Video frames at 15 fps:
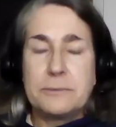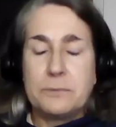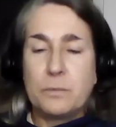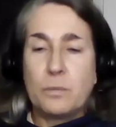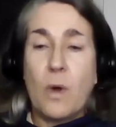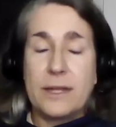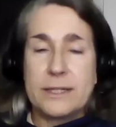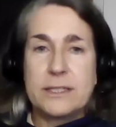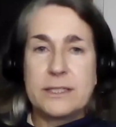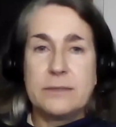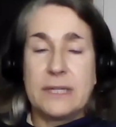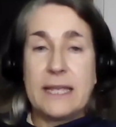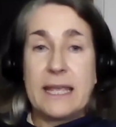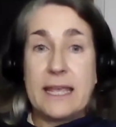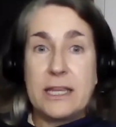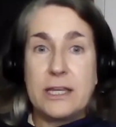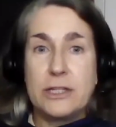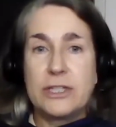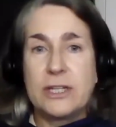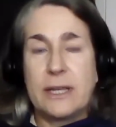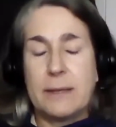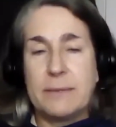want to
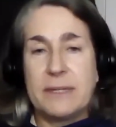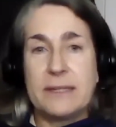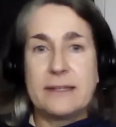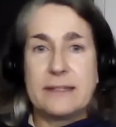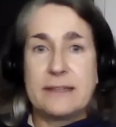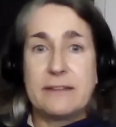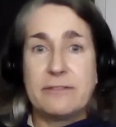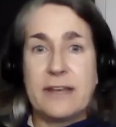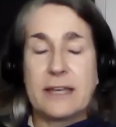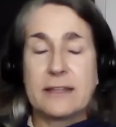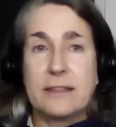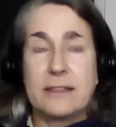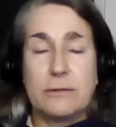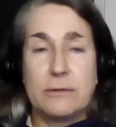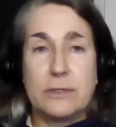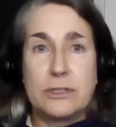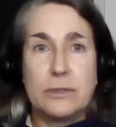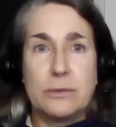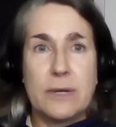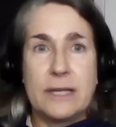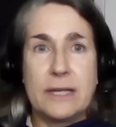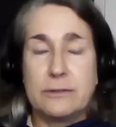engage. I mean, the fact that there were
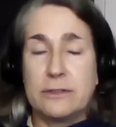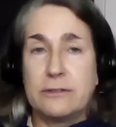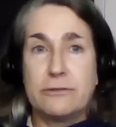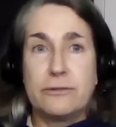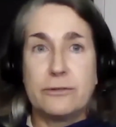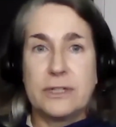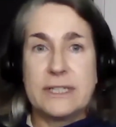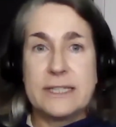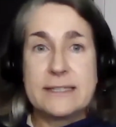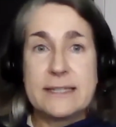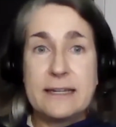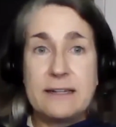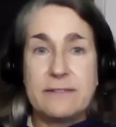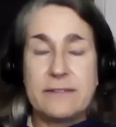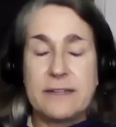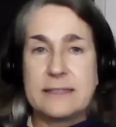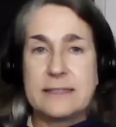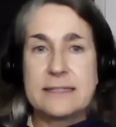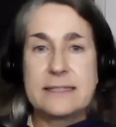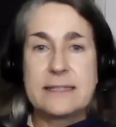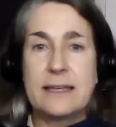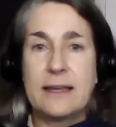240 site
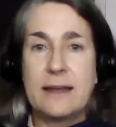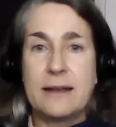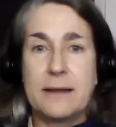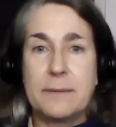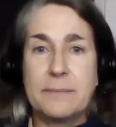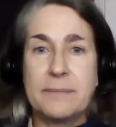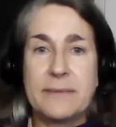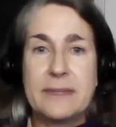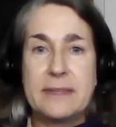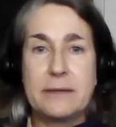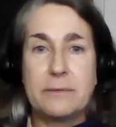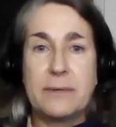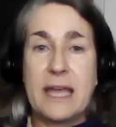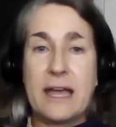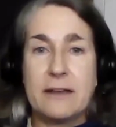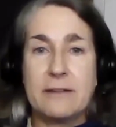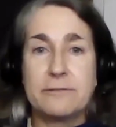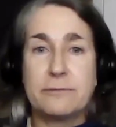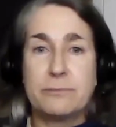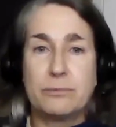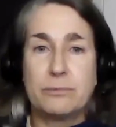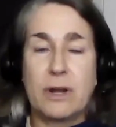events, that we
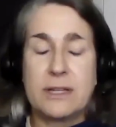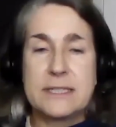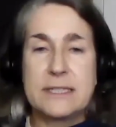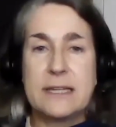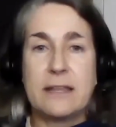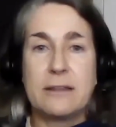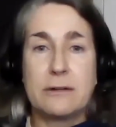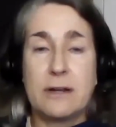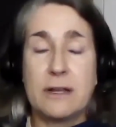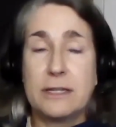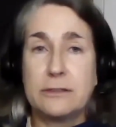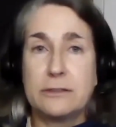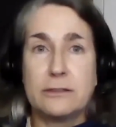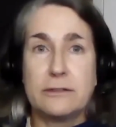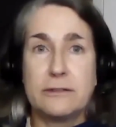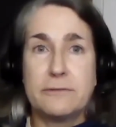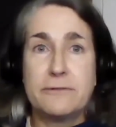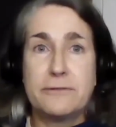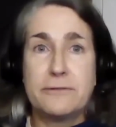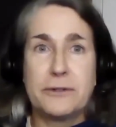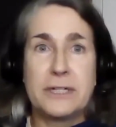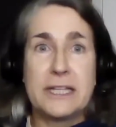have brought together
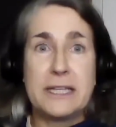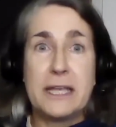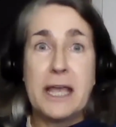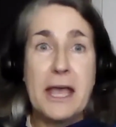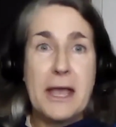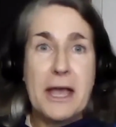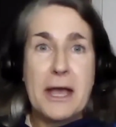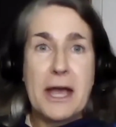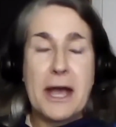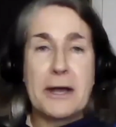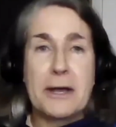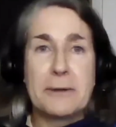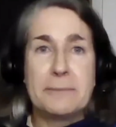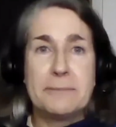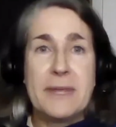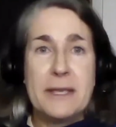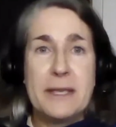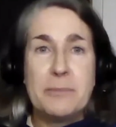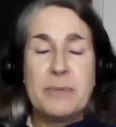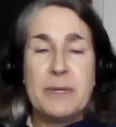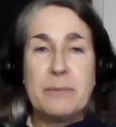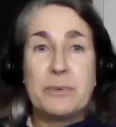140
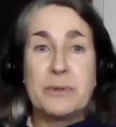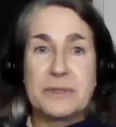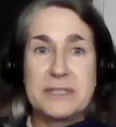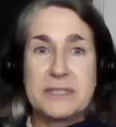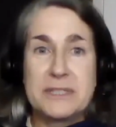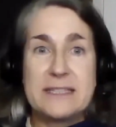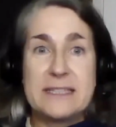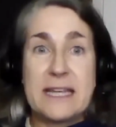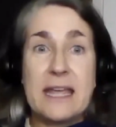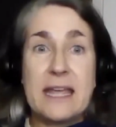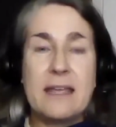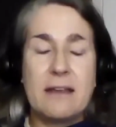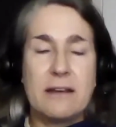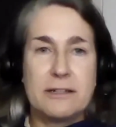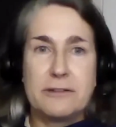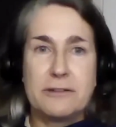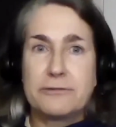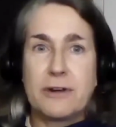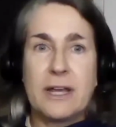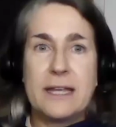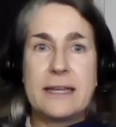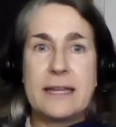people today on a
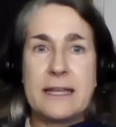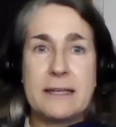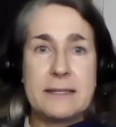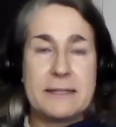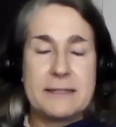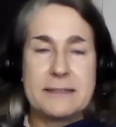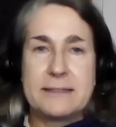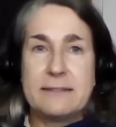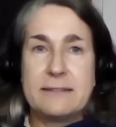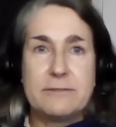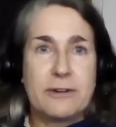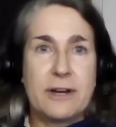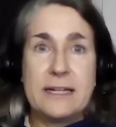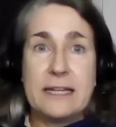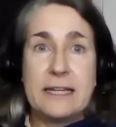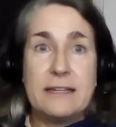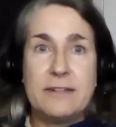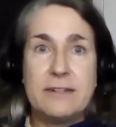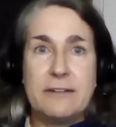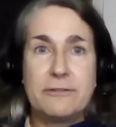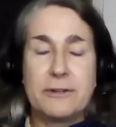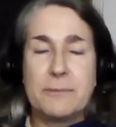Friday
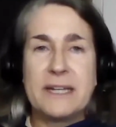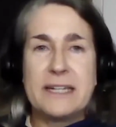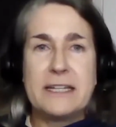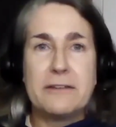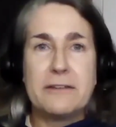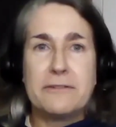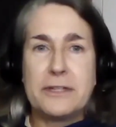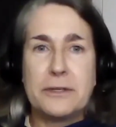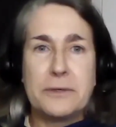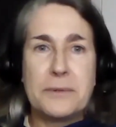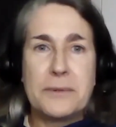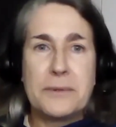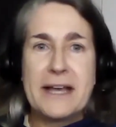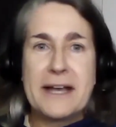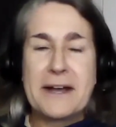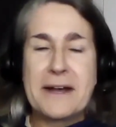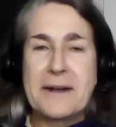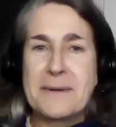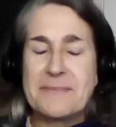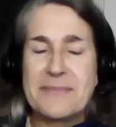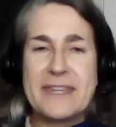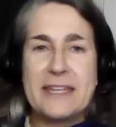evening for many of you.
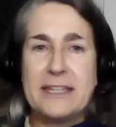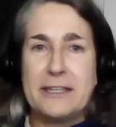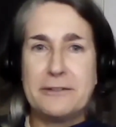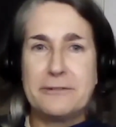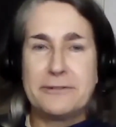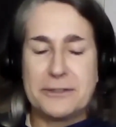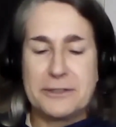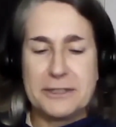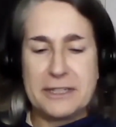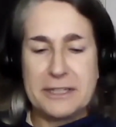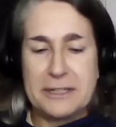Thank you for,